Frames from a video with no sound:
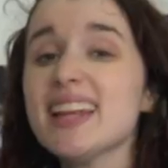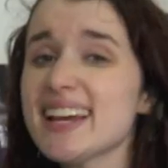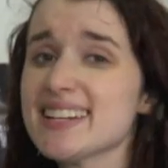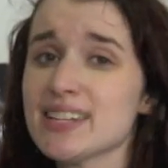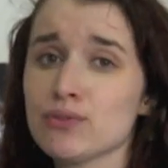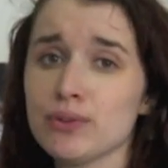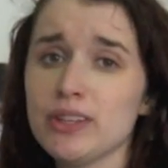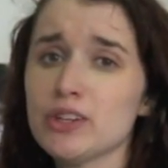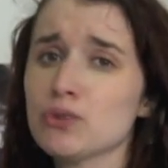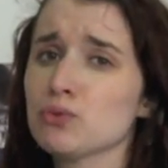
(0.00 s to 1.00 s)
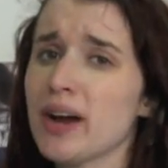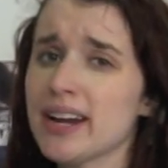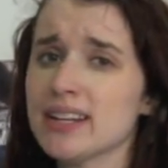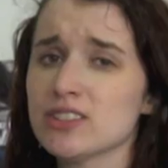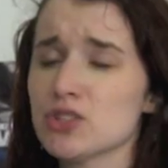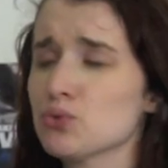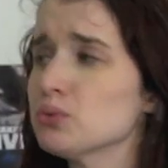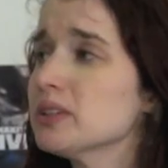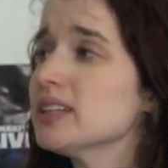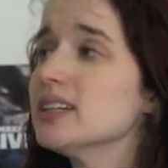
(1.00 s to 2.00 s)
Like I said, really good writing, just
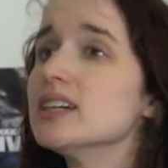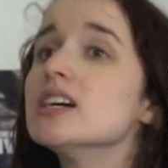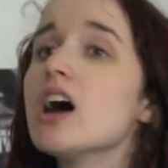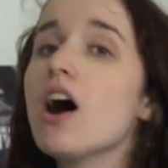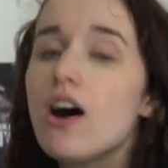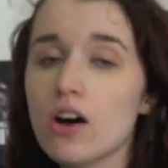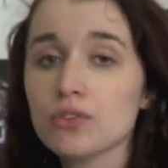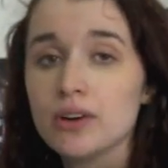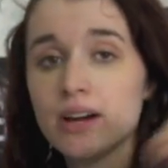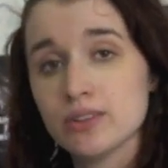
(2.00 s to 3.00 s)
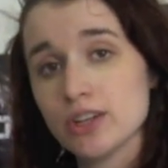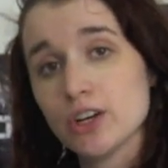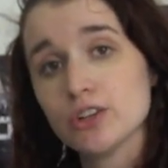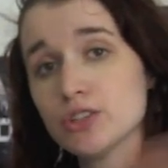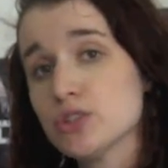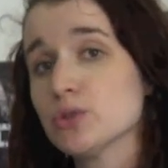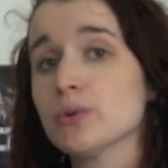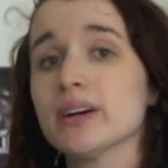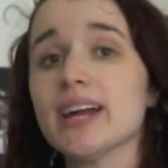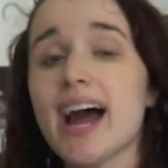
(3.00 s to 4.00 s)
really all around good
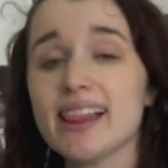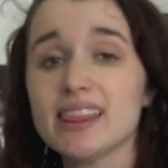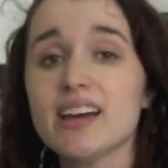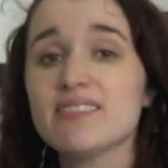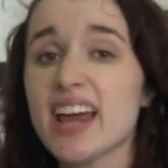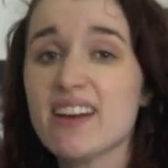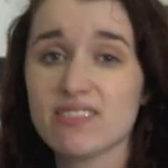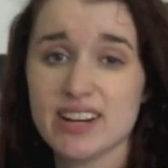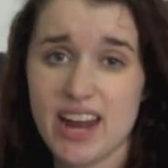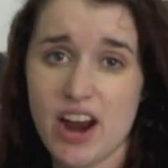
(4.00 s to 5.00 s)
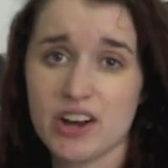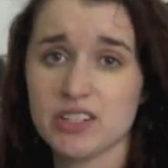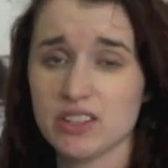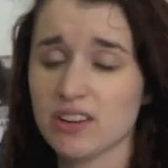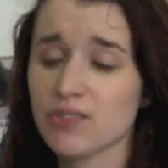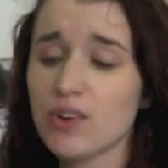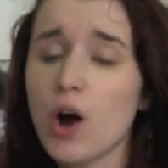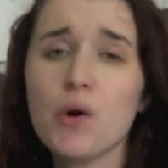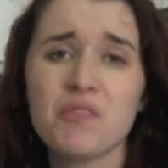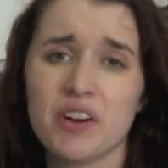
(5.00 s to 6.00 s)
story. I loved every character. They're
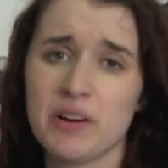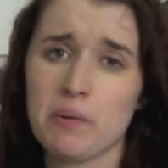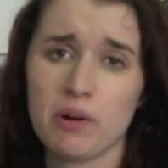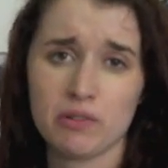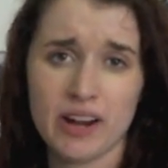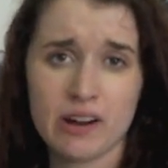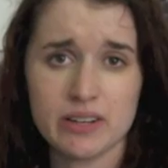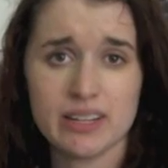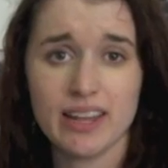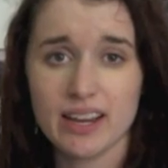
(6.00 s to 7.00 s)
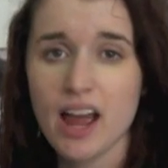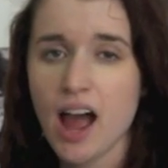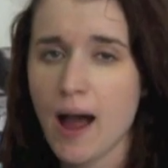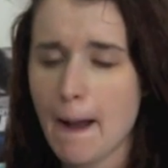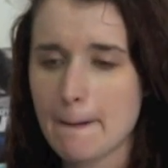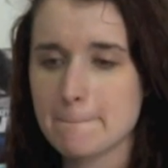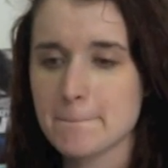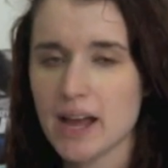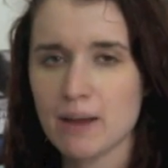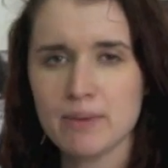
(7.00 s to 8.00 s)
all very well rounded. Like
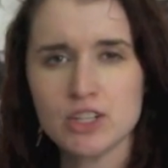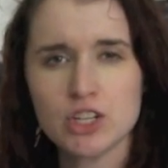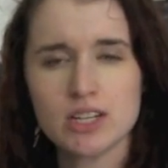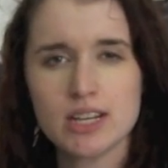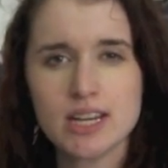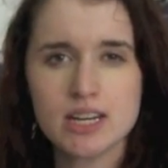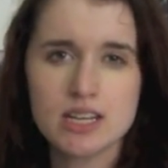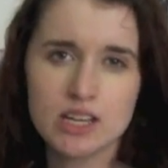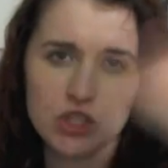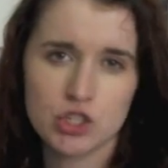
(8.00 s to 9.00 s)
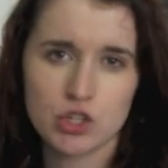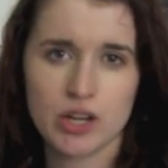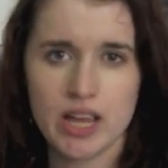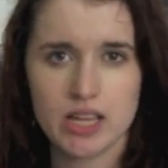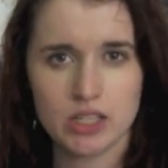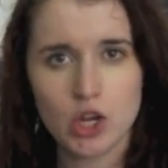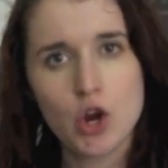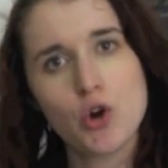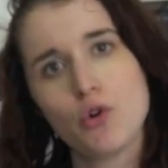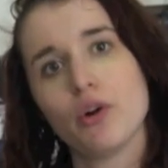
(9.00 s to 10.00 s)
I mentioned in yesterday's
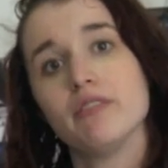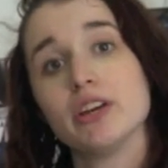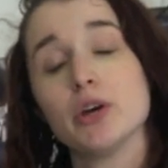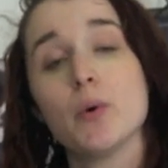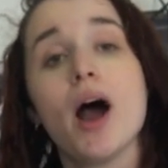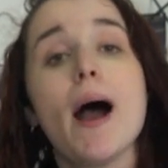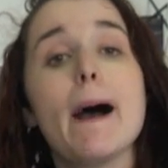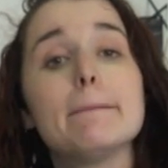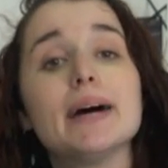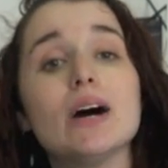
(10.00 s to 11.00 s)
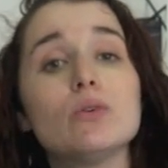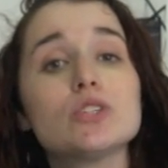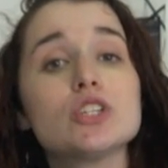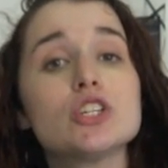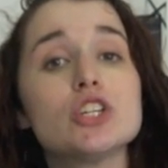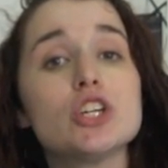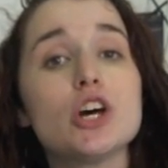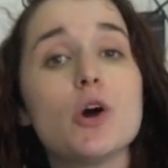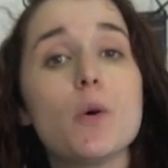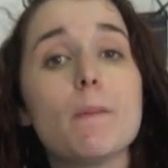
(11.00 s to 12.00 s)
review about, you
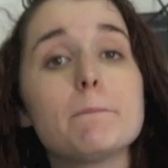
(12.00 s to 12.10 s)
know,